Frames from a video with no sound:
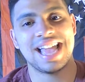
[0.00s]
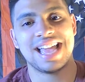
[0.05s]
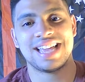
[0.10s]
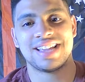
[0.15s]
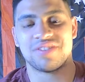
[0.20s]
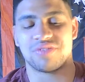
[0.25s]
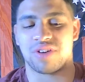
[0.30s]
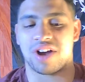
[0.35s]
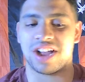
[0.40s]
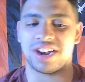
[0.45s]

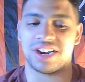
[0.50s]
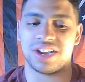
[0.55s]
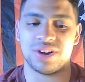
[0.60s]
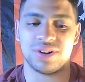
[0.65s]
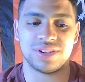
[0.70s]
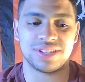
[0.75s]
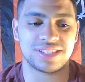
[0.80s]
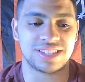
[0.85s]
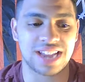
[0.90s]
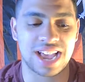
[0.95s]
Rondo
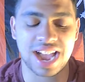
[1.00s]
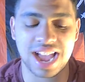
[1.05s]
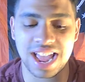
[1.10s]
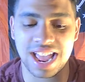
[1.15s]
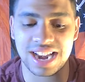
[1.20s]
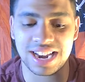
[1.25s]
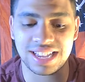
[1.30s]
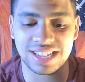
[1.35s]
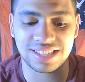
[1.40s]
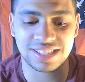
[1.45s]
is not,
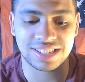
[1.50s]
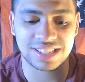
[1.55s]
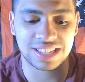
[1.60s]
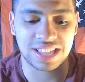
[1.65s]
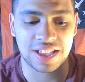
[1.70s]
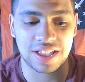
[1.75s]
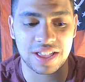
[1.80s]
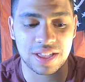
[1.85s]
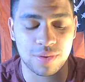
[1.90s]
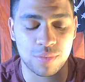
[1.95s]
and he's
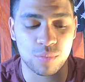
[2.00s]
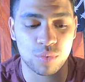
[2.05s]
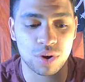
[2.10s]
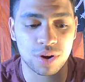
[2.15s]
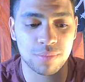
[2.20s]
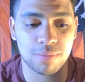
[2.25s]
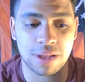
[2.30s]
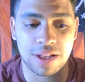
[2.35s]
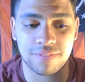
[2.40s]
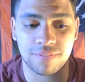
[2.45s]
like, and we're
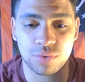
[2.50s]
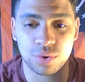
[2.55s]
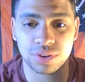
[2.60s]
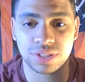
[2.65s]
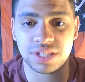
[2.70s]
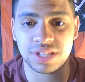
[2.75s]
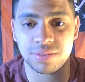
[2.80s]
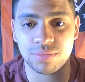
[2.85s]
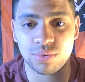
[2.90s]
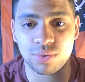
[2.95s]
about
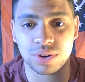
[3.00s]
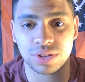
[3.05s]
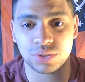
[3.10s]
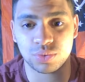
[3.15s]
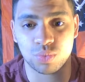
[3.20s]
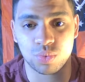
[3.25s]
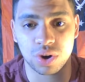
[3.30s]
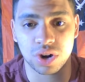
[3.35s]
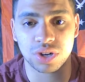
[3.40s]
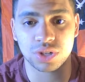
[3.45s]
14 points
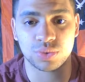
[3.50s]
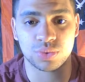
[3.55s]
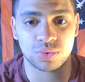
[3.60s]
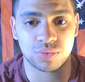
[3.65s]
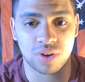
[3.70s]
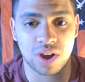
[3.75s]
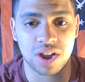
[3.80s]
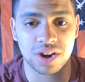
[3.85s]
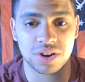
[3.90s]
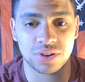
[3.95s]
worse when
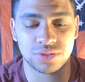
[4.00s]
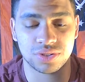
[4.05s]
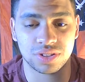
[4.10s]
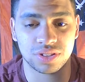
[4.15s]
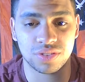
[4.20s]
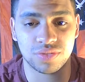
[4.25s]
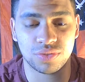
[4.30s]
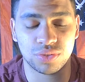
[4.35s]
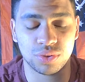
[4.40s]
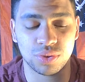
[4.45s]
Rondo's on
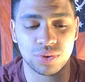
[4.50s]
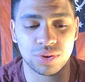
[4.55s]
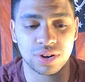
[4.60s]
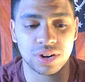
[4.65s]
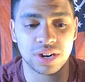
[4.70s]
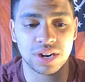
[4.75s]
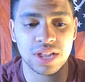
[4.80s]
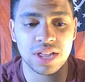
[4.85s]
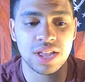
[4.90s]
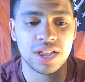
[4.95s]
the
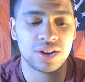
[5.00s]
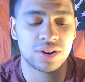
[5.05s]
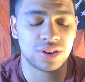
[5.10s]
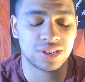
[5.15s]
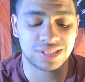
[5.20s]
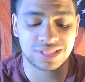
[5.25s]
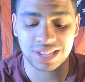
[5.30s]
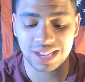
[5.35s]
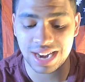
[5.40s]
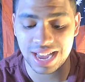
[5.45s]
floor.
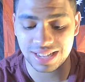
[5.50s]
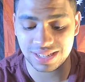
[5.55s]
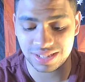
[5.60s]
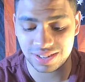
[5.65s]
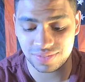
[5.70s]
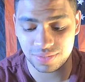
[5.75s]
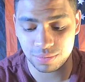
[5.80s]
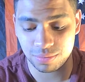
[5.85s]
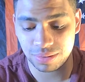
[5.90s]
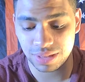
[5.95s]
Chris Dunn hasn't
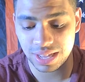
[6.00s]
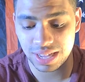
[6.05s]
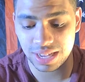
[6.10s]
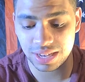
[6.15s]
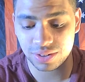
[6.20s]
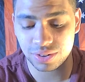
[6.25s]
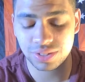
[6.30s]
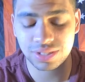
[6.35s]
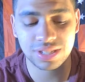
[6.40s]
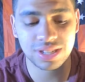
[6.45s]
even played.
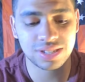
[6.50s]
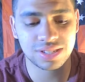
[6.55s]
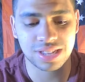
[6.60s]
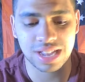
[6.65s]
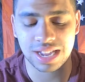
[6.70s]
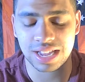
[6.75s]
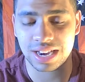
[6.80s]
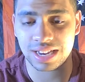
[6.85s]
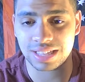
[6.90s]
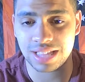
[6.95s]
Chris Dunn's
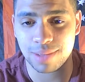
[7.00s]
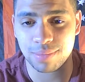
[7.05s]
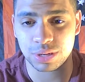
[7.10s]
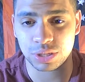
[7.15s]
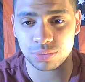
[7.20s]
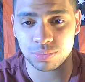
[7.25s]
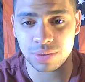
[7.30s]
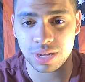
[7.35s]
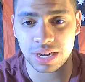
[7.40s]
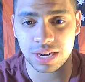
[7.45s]
not getting that
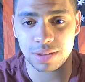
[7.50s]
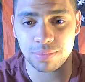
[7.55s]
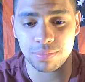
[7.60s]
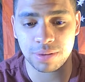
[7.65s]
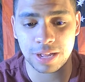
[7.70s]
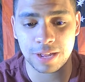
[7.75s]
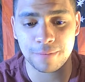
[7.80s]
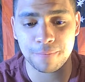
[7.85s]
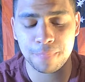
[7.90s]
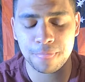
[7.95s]
much money, but